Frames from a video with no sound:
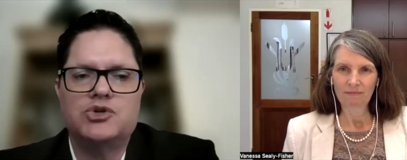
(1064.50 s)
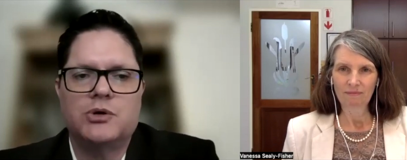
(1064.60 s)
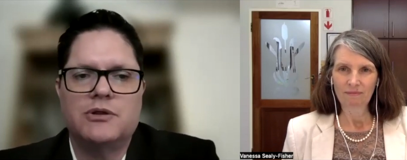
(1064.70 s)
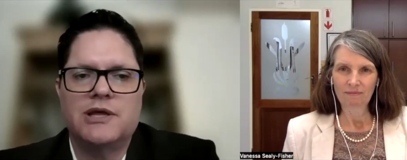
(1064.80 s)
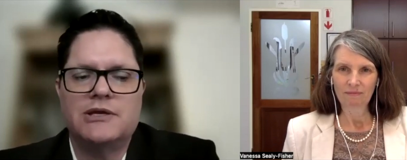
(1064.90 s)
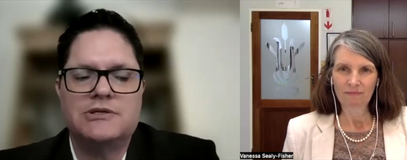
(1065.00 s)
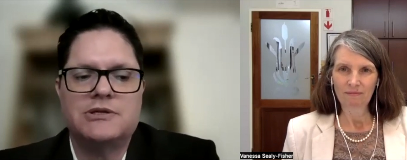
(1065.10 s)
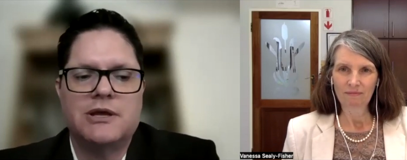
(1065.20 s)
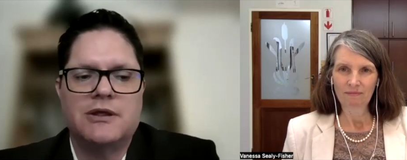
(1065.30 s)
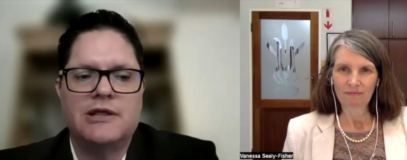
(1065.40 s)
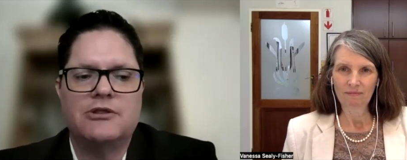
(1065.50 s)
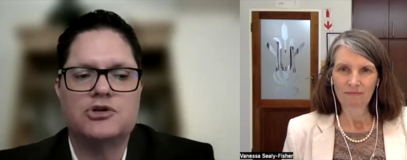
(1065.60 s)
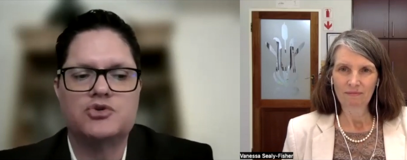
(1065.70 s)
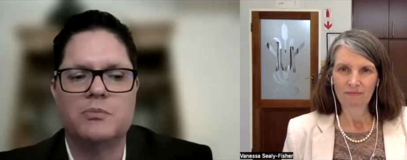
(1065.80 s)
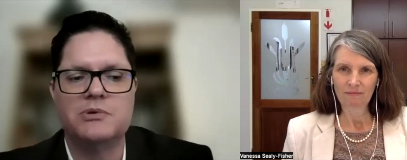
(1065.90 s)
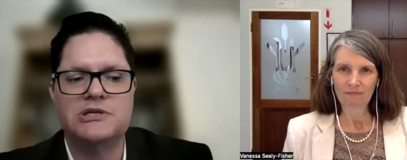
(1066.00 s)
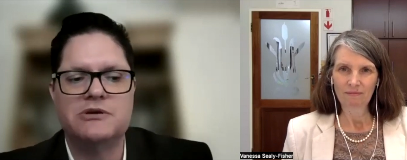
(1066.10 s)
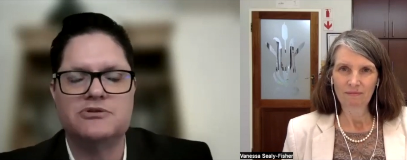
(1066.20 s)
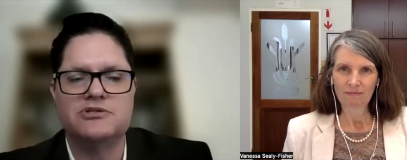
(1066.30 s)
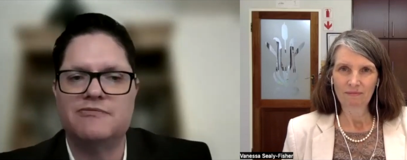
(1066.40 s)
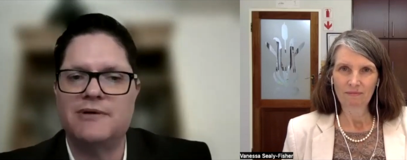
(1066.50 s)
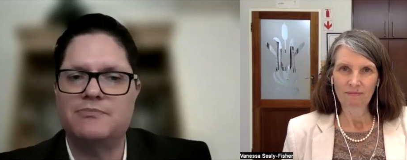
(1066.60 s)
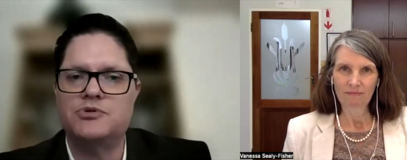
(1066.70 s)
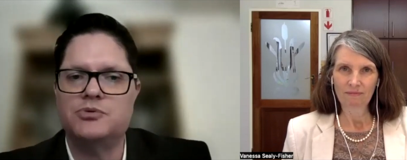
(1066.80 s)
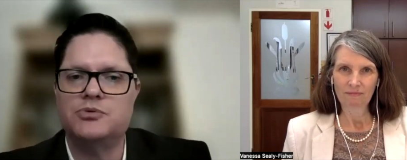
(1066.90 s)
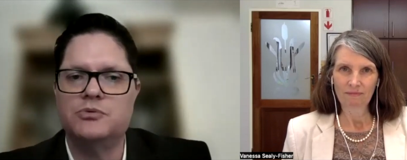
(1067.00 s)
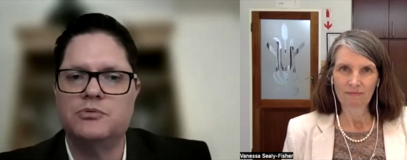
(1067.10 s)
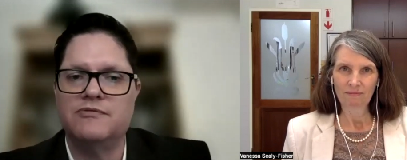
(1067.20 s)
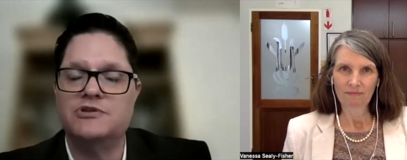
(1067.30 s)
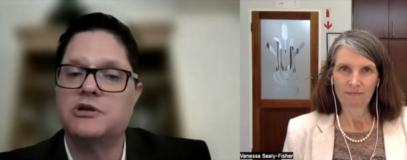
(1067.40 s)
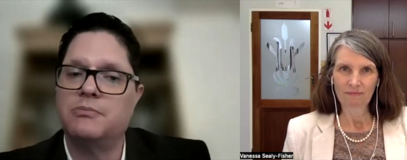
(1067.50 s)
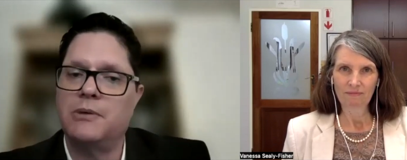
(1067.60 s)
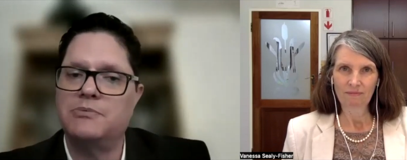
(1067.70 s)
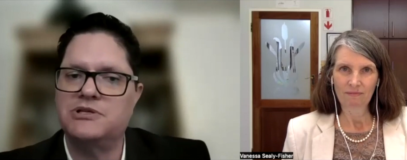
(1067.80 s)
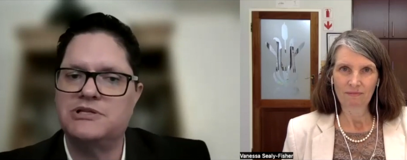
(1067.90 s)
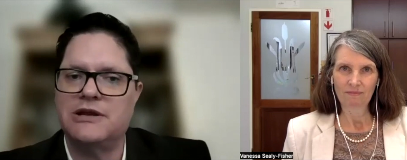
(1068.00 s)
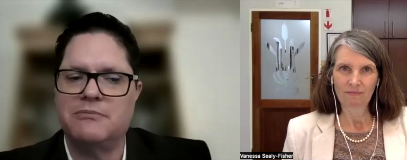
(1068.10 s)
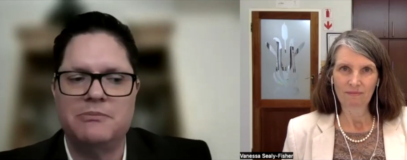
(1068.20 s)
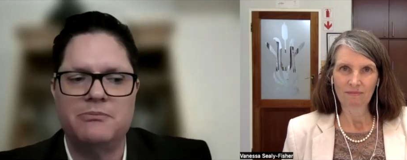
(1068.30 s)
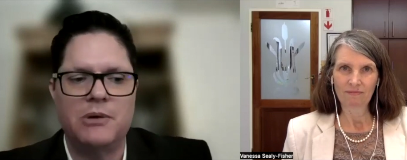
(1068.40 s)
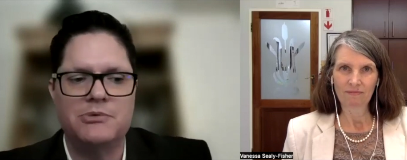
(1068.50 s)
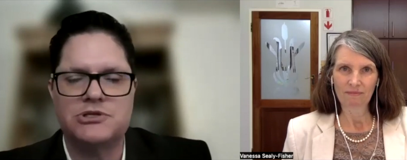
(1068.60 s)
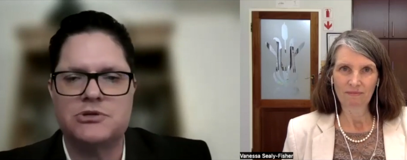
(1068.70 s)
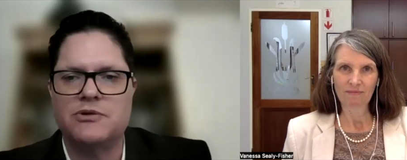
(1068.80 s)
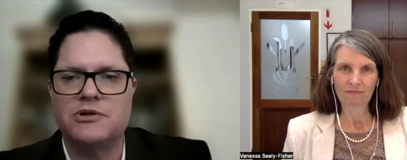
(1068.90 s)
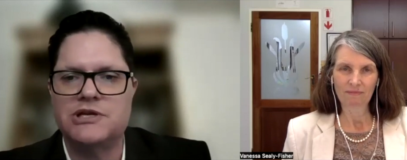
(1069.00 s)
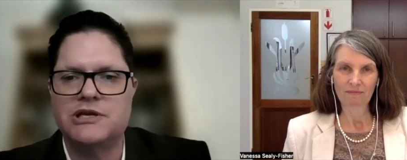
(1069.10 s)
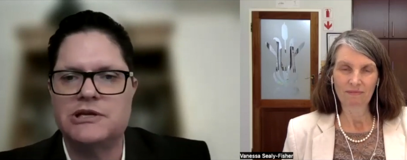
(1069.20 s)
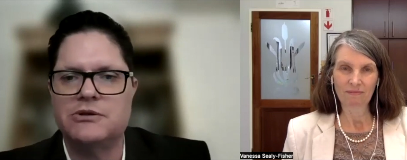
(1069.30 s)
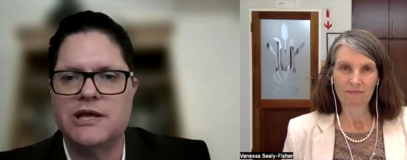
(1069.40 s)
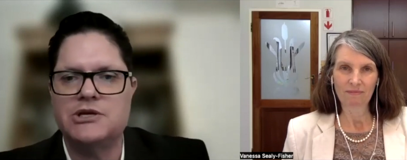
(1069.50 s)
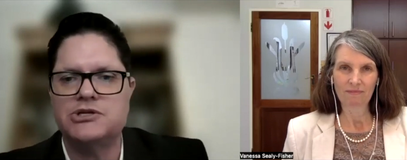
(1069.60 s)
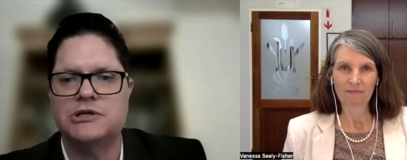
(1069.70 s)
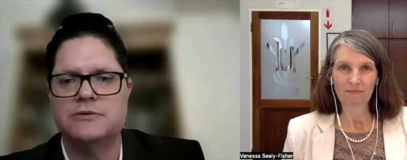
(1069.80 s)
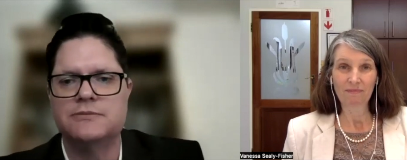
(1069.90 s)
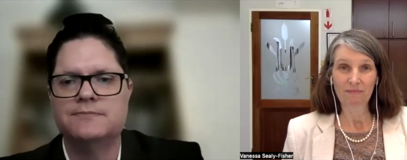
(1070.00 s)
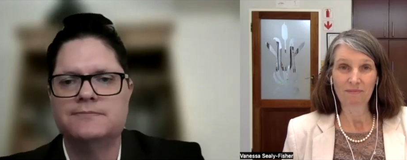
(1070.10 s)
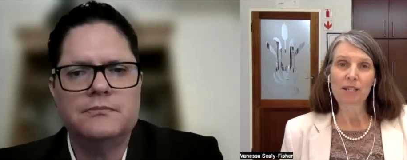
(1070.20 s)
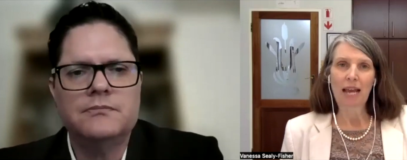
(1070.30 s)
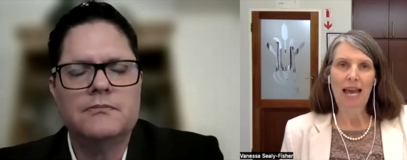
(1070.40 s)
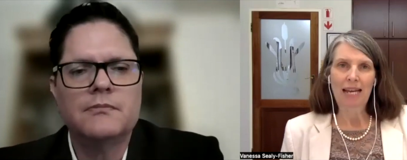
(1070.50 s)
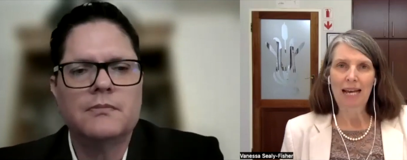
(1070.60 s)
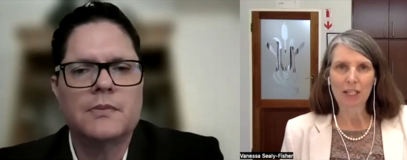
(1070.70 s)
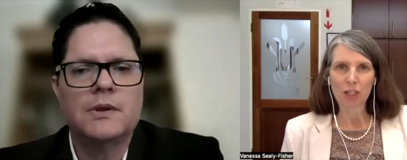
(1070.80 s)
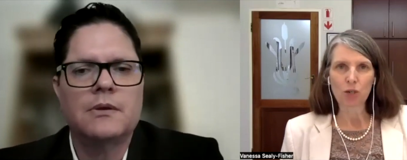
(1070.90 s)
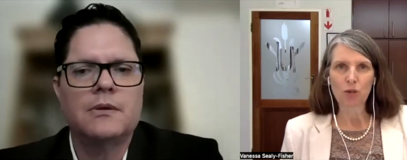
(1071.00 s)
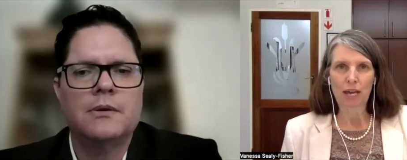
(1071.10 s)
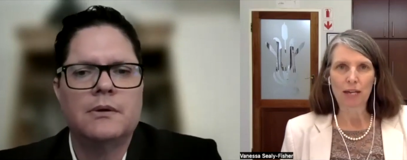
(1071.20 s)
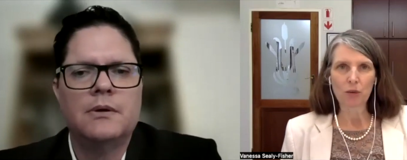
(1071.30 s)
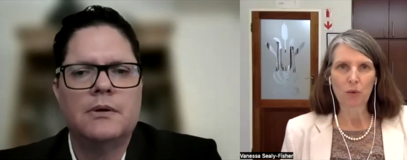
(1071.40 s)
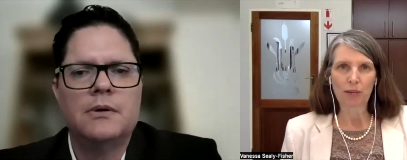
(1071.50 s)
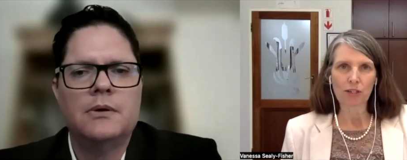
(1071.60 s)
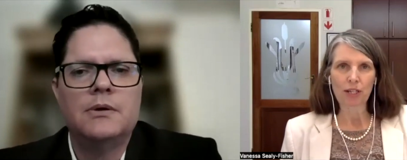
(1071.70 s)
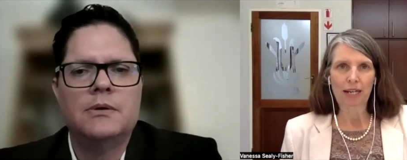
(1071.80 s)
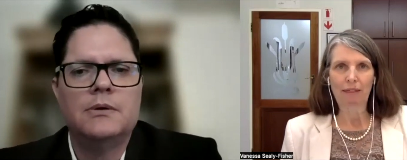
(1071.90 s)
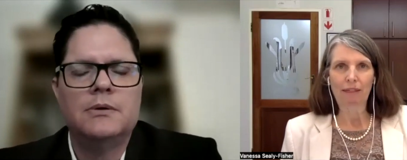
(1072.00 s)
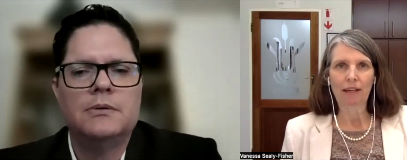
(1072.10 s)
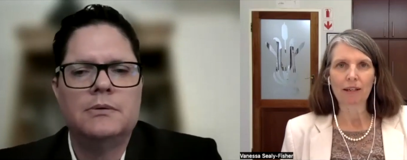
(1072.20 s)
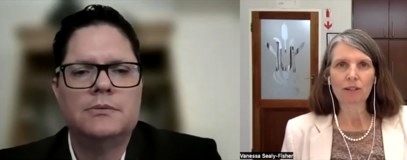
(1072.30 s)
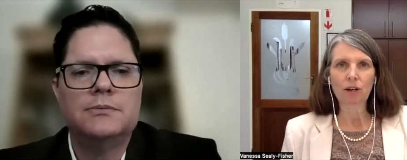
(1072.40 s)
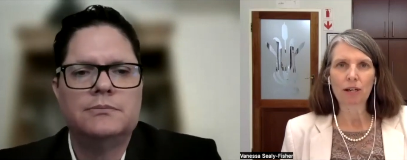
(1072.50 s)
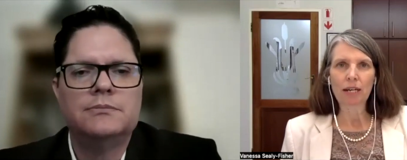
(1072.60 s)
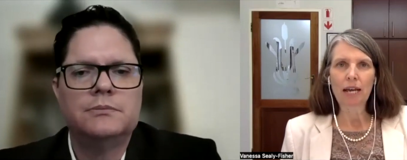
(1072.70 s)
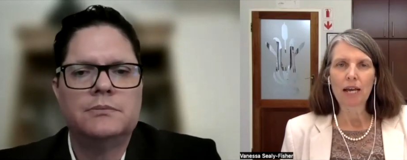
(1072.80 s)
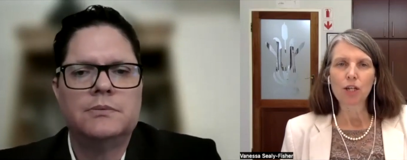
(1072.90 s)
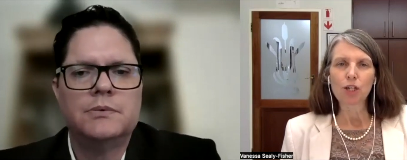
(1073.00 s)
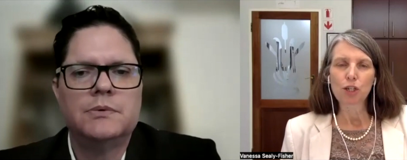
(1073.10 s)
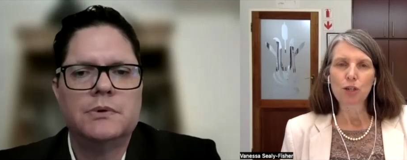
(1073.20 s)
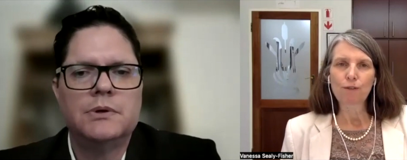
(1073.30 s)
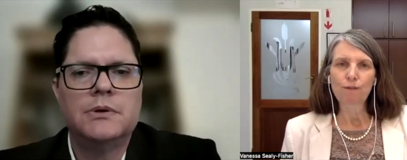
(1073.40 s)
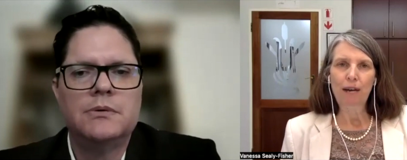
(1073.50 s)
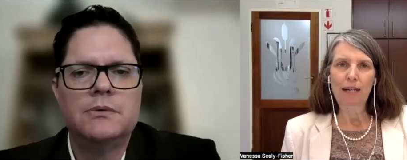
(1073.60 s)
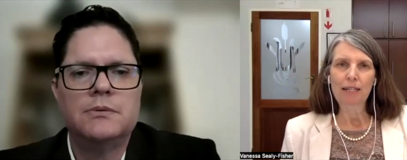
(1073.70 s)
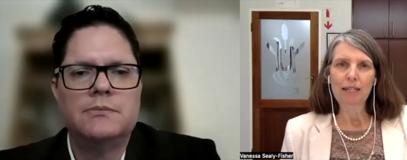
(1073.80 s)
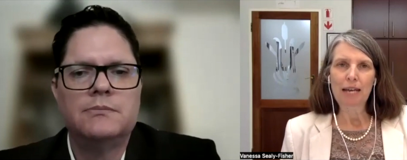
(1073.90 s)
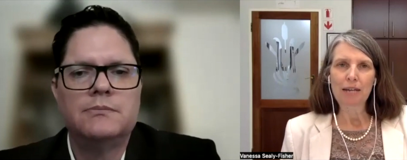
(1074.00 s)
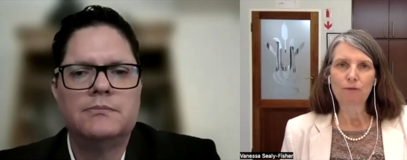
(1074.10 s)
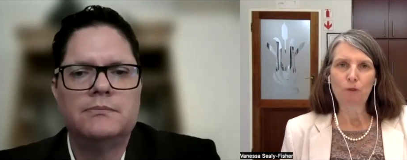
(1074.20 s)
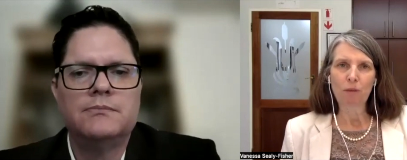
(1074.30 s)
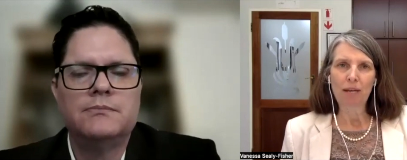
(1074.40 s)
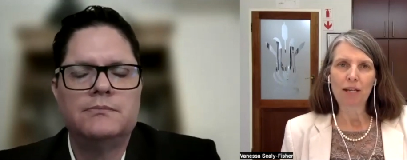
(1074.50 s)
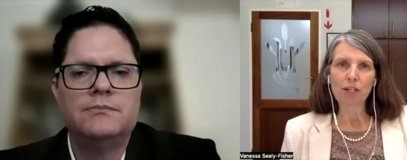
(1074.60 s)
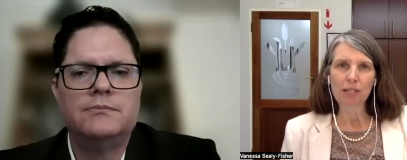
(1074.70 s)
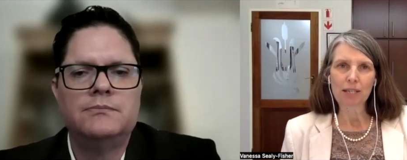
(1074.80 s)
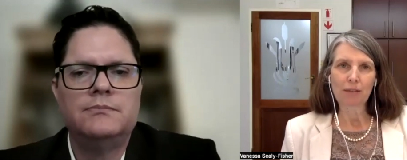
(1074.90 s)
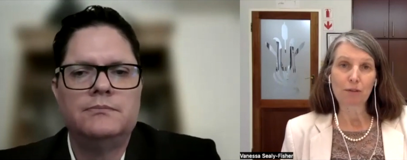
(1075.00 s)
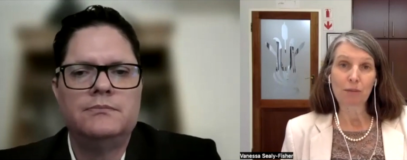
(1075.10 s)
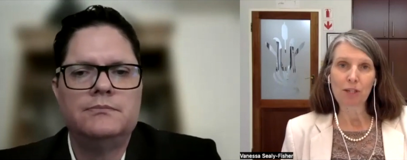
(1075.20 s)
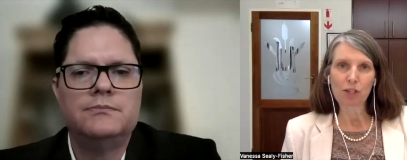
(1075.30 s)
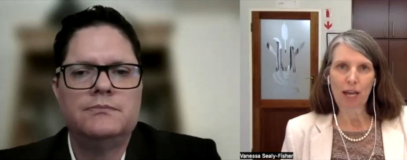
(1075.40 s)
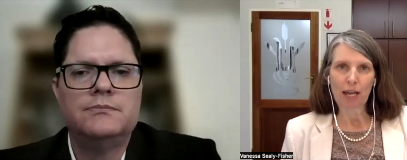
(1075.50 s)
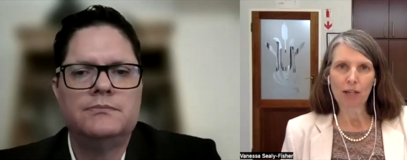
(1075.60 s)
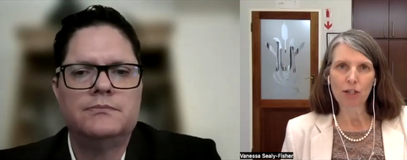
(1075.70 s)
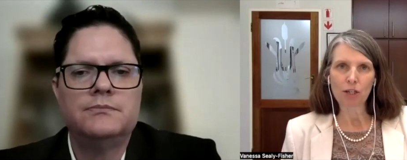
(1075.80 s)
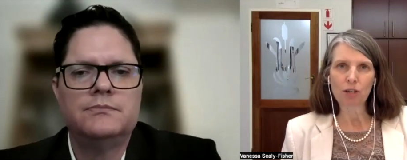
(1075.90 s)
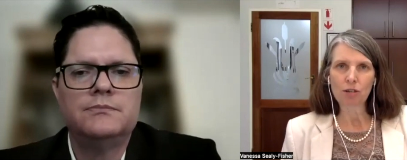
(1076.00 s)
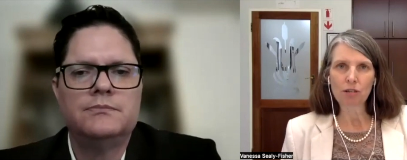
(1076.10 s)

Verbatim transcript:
Speaker 1: sure that that those raw materials live up to the physical properties that have been promised on a technical data sheet.
Speaker 2: Allied to that question, I think, Don, do you find that formulations have to be changed to